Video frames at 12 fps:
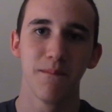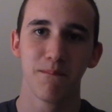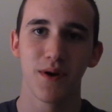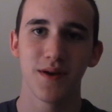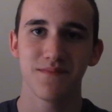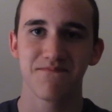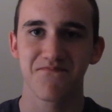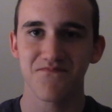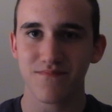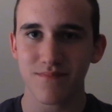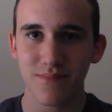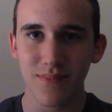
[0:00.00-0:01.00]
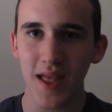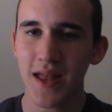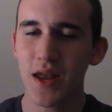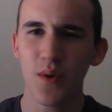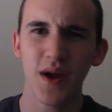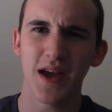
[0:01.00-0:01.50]
But
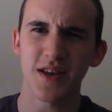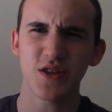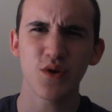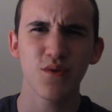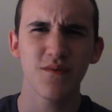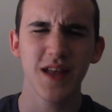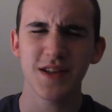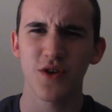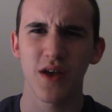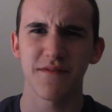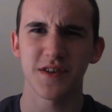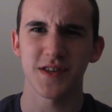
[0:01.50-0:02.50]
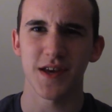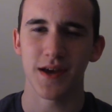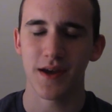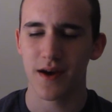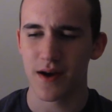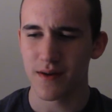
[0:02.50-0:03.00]
anyway, yeah, so that's all I have to
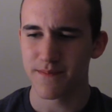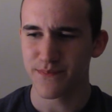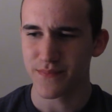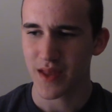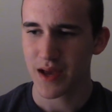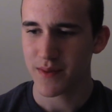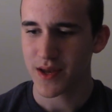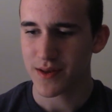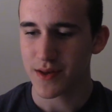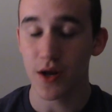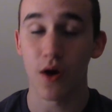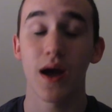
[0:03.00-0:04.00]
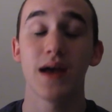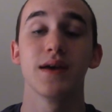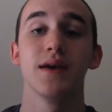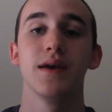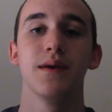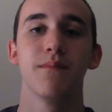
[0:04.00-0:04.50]
say. I mean, you know,
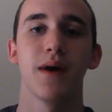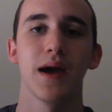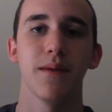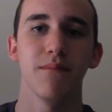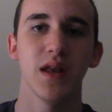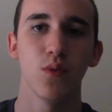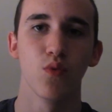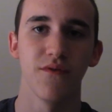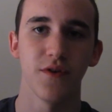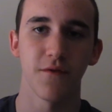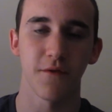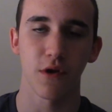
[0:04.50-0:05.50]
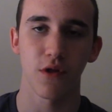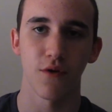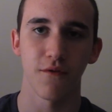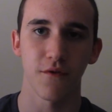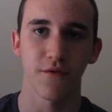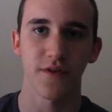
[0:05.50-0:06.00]
in my mini review for
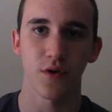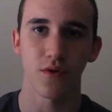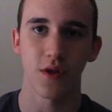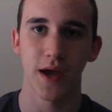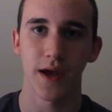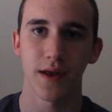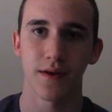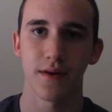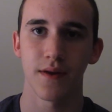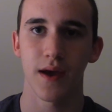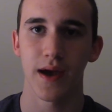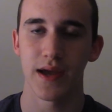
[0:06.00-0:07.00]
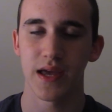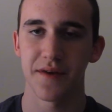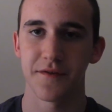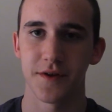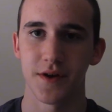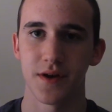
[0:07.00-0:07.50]
Cloverfield Lane, I gave
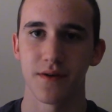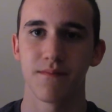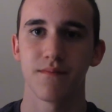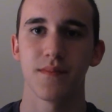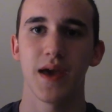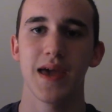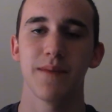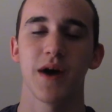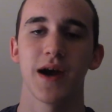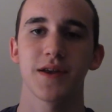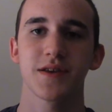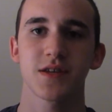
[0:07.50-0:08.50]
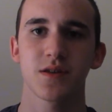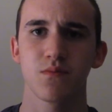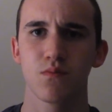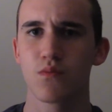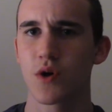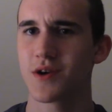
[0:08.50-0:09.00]
it a A-,
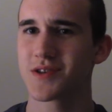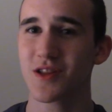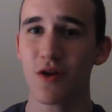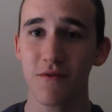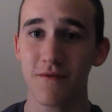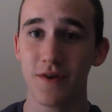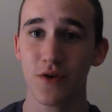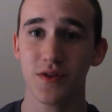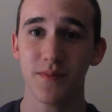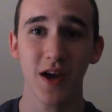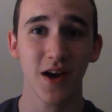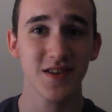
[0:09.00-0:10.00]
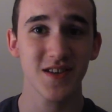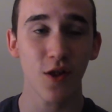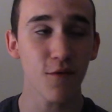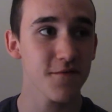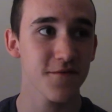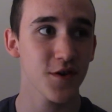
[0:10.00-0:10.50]
whereas Cloverfield, to be honest,
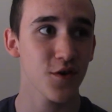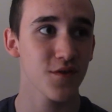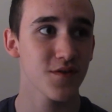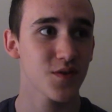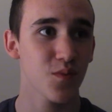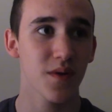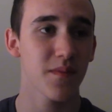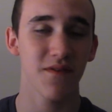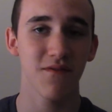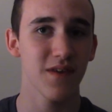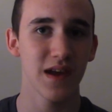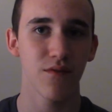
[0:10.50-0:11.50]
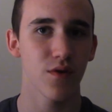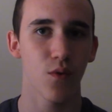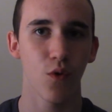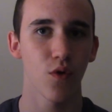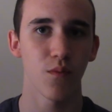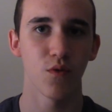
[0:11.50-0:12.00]
Cloverfield's one of my favorite
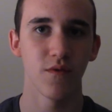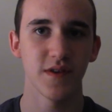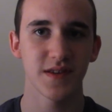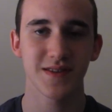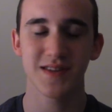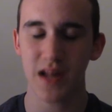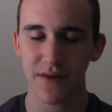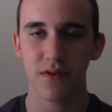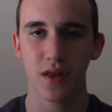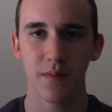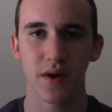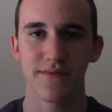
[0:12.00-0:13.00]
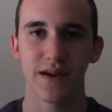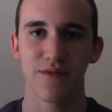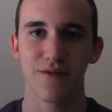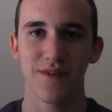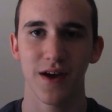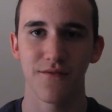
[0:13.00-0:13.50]
horror movies. It's definitely my
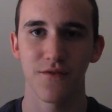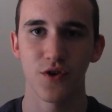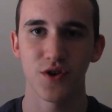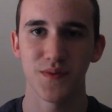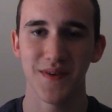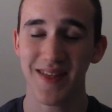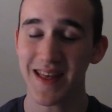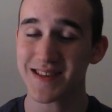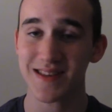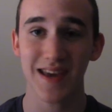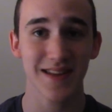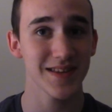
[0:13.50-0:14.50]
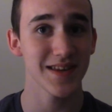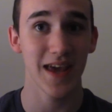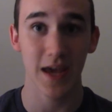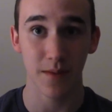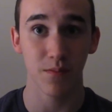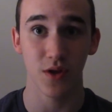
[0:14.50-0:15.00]
favorite found footage movie. That gets an
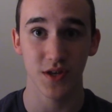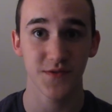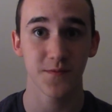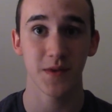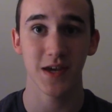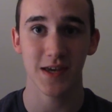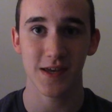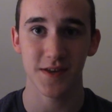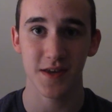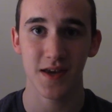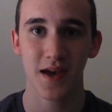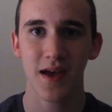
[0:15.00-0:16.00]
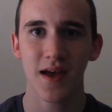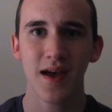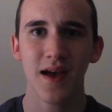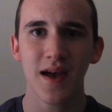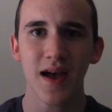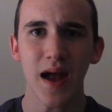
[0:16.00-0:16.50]
A+ for me, easy.
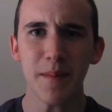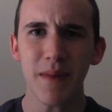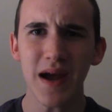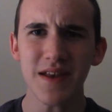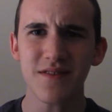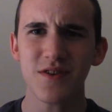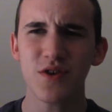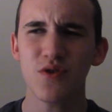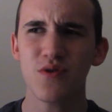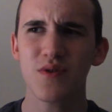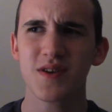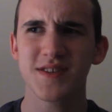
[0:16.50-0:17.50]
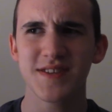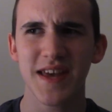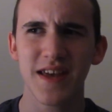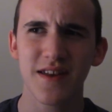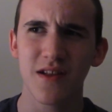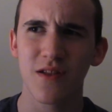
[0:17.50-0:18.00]
I might do a
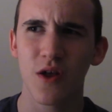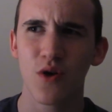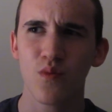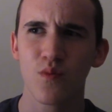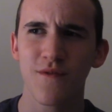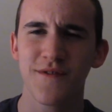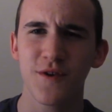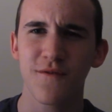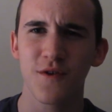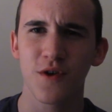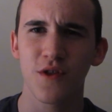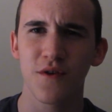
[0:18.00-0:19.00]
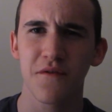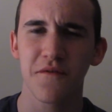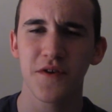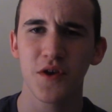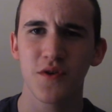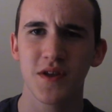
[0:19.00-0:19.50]
standalone review for
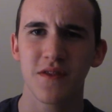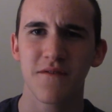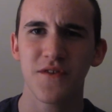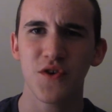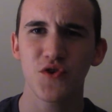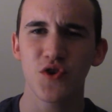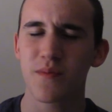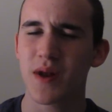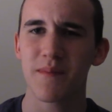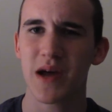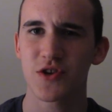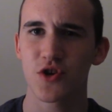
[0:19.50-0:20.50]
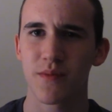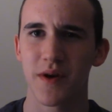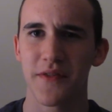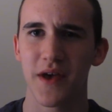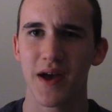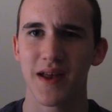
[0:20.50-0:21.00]
Cloverfield in the future, but I'm not sure
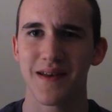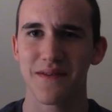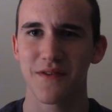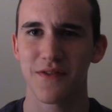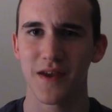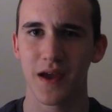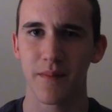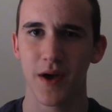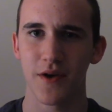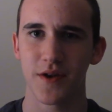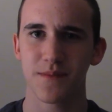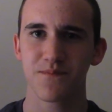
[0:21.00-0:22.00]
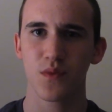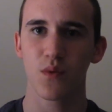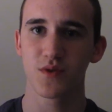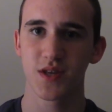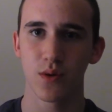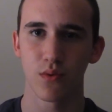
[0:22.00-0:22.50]
about that. I'd have to think about it.
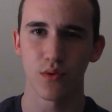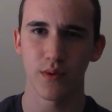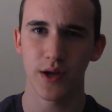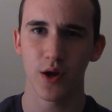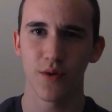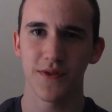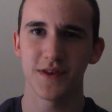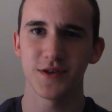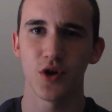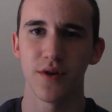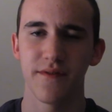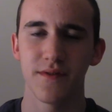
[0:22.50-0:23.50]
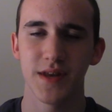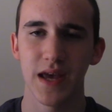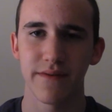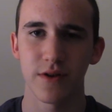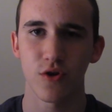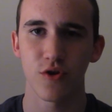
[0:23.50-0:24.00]
We'll see where we go with this
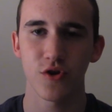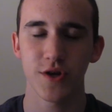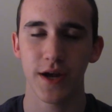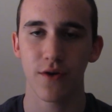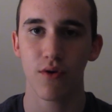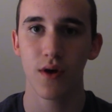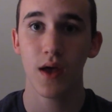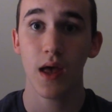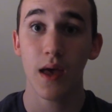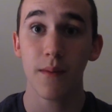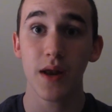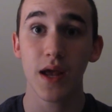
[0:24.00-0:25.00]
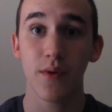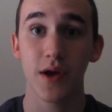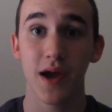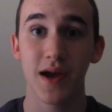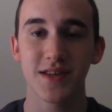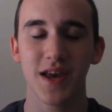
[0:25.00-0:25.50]
Dave and Nerder channel. But anyway,
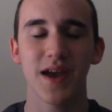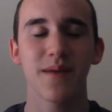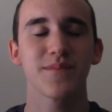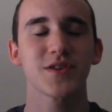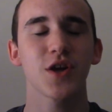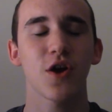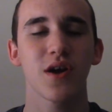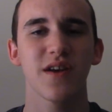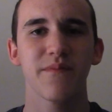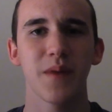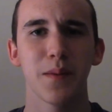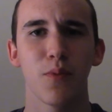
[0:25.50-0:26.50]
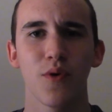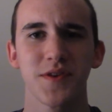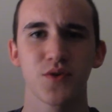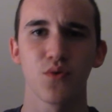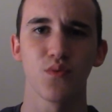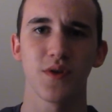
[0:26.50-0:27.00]
guys, I am sorry if my
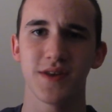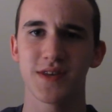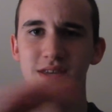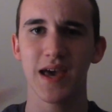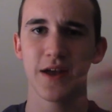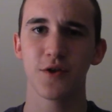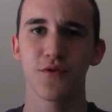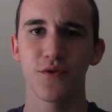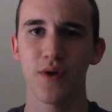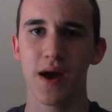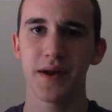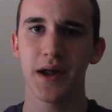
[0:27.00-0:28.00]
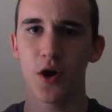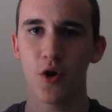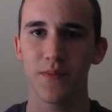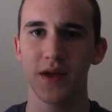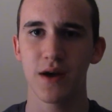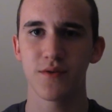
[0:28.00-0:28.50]
points were really scattered throughout. I
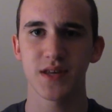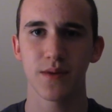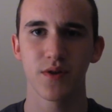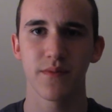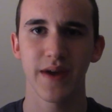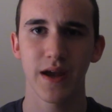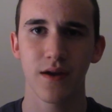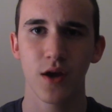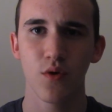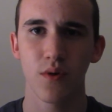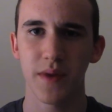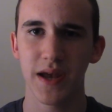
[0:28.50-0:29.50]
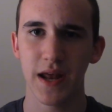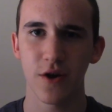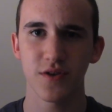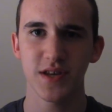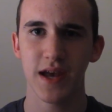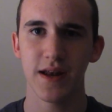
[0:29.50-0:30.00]
hope that I was able to remain
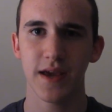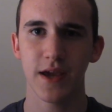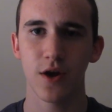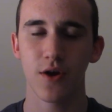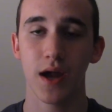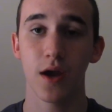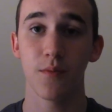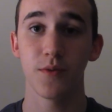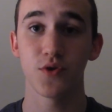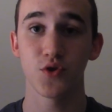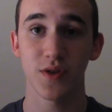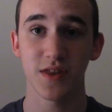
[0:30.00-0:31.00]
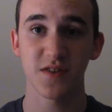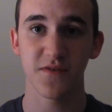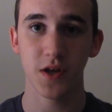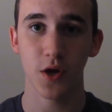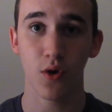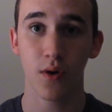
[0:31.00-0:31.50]
entertaining here. I hope you enjoyed this
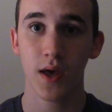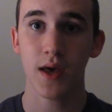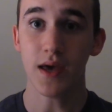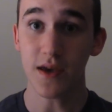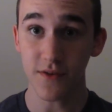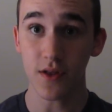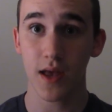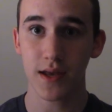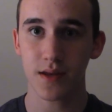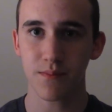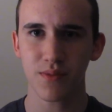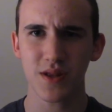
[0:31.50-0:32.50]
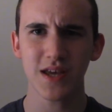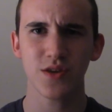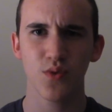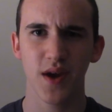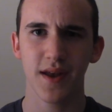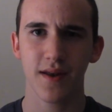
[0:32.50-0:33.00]
video. If you liked it,
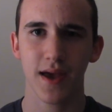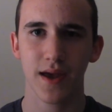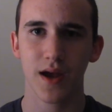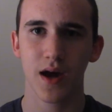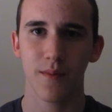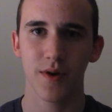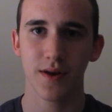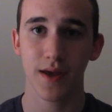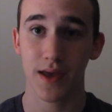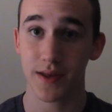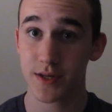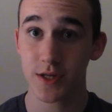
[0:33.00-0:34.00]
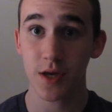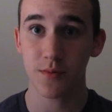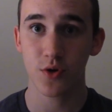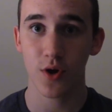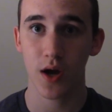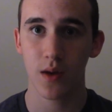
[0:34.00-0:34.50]
please rate and comment and
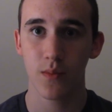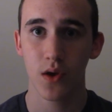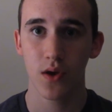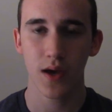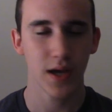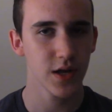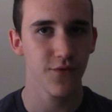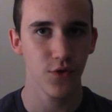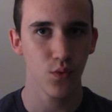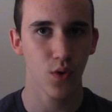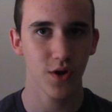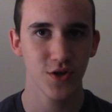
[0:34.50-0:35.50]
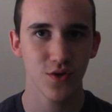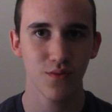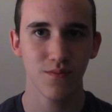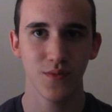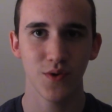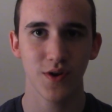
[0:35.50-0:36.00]
subscribe. And if you want to,
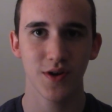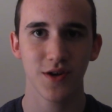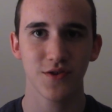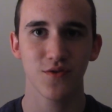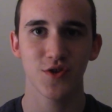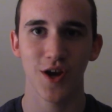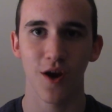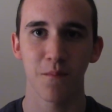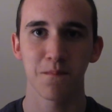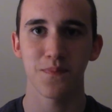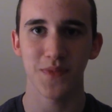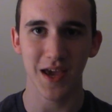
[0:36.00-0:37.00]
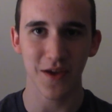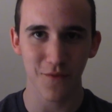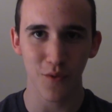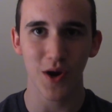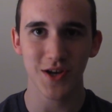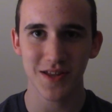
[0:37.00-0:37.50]
you can also share. Thank you
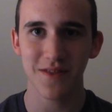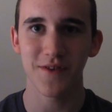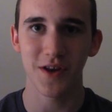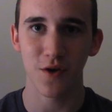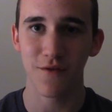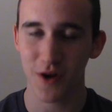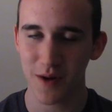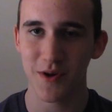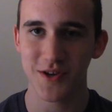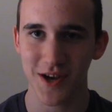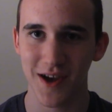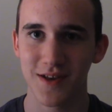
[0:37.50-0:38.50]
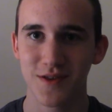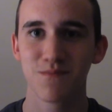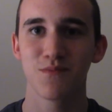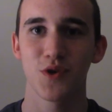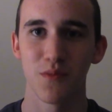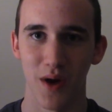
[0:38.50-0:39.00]
for watching the video very much, guys.
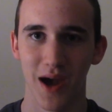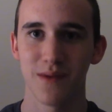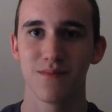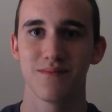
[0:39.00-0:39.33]
Goodbye.